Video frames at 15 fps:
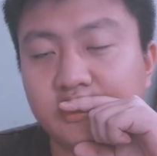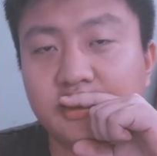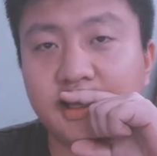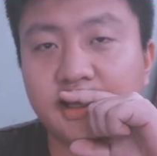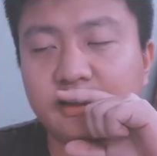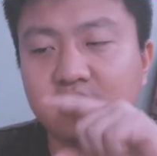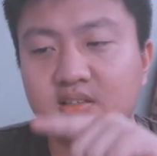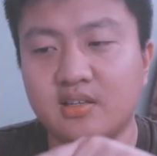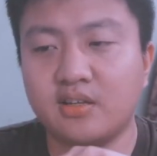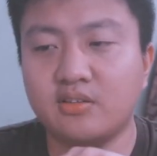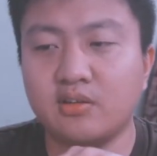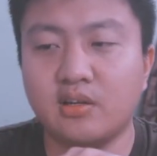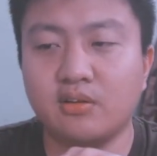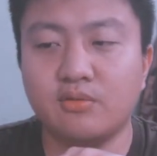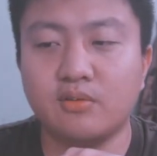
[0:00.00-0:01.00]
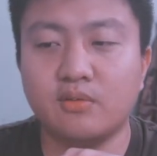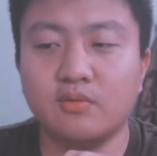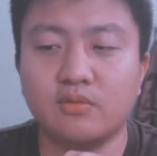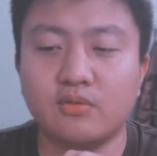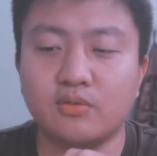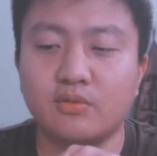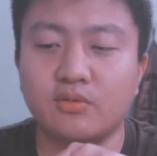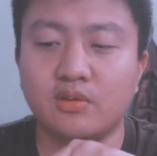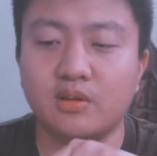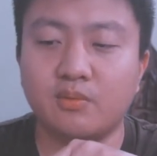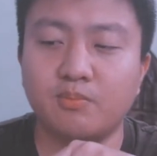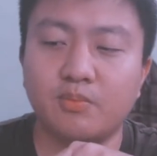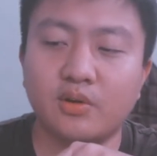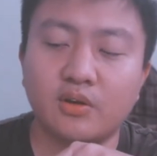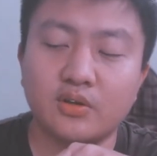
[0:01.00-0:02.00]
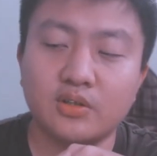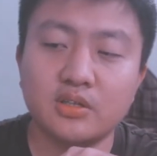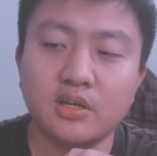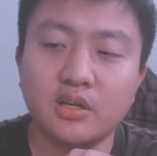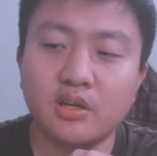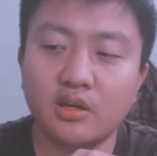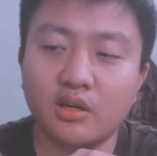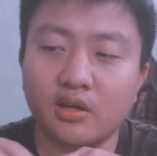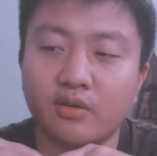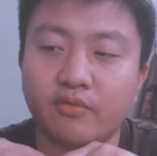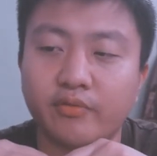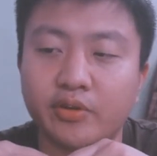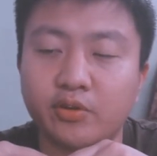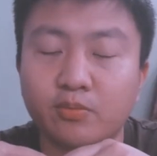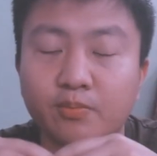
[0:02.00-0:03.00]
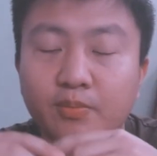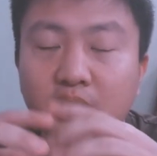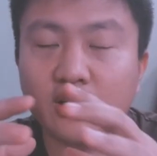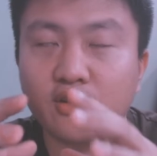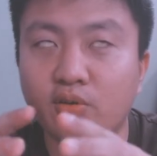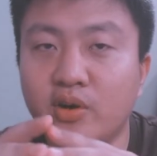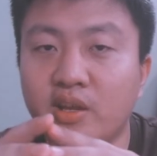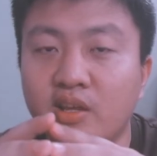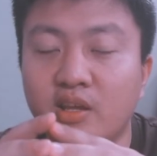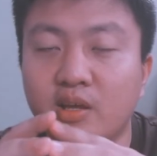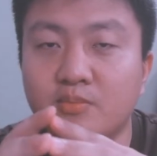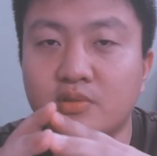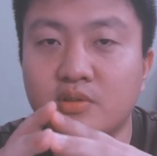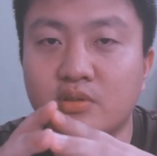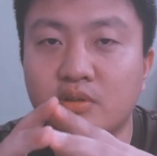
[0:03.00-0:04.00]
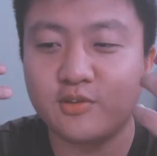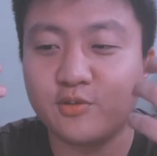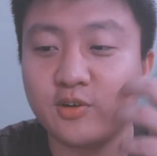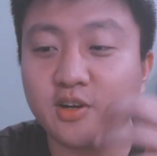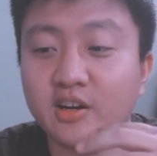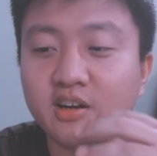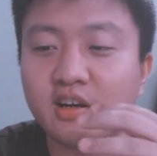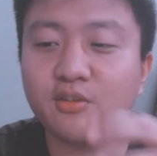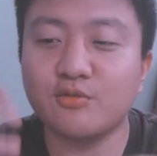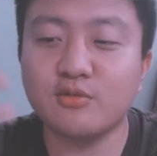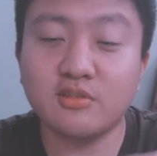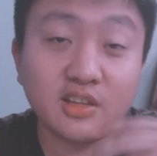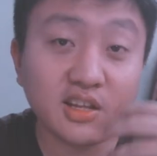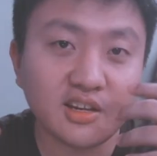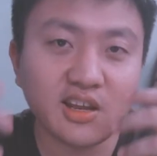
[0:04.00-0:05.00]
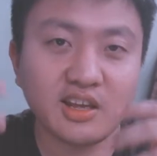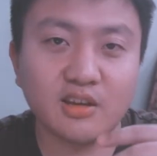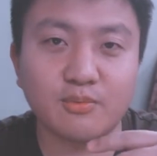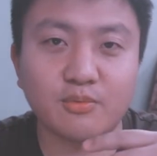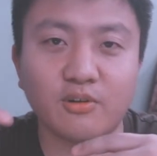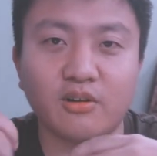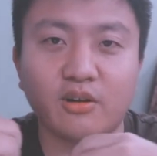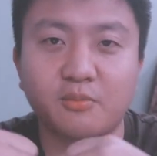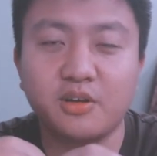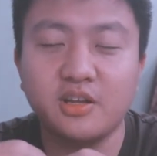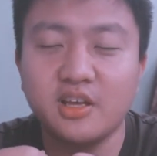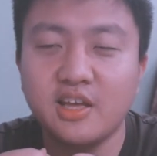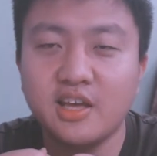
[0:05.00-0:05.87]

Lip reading: Yeah, this is actually a good tip, because when you play coding games, you learn how to think like a programmer.